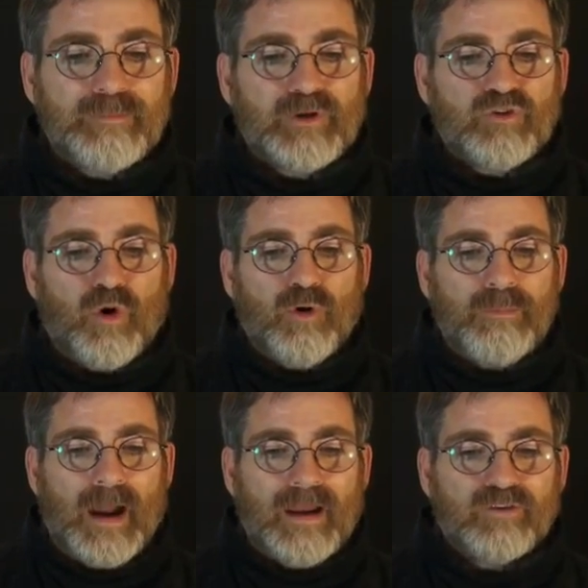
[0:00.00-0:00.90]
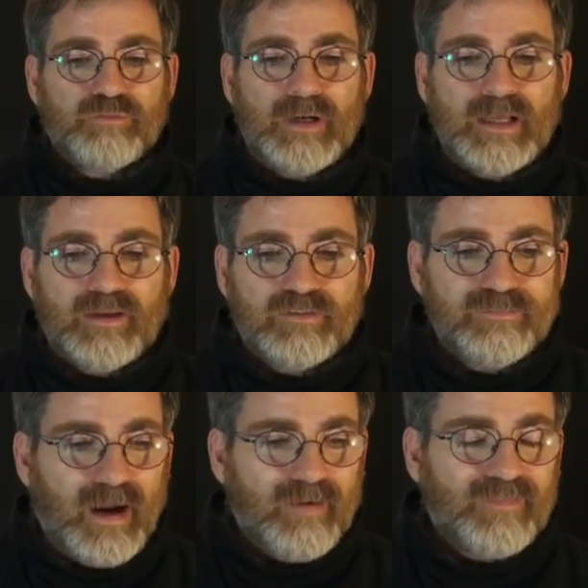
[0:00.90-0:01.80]
and patrolled by as many as
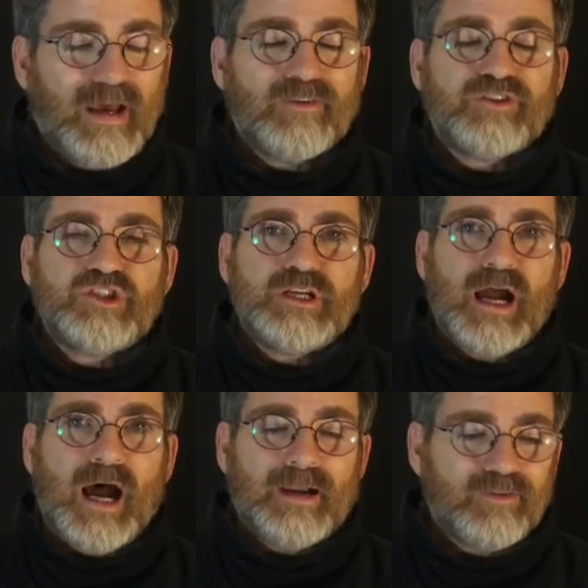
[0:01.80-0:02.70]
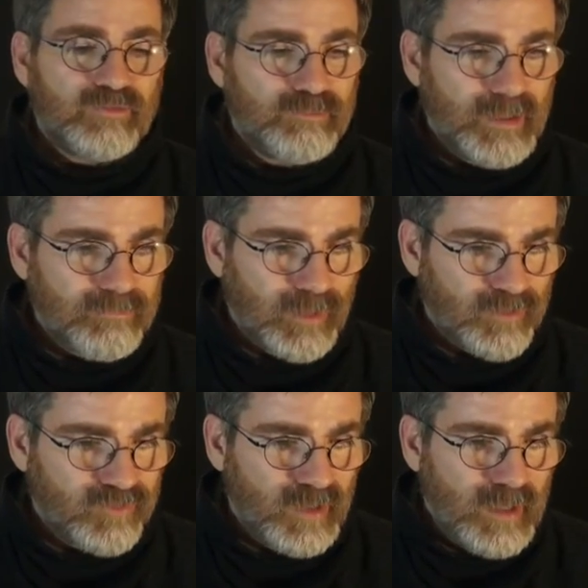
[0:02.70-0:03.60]
5,000 jihadist
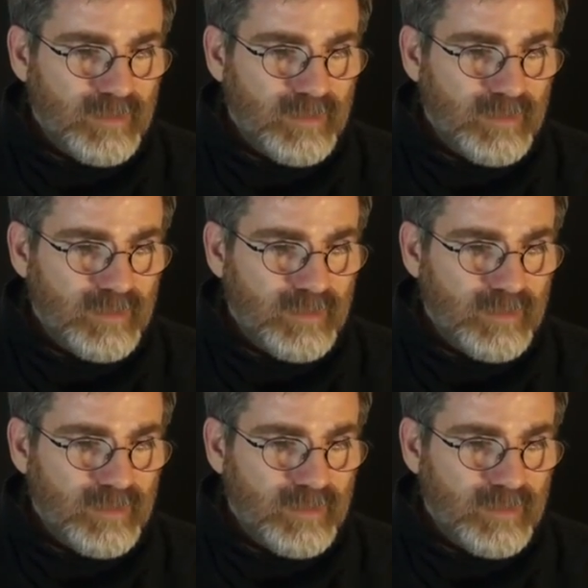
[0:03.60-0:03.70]
members.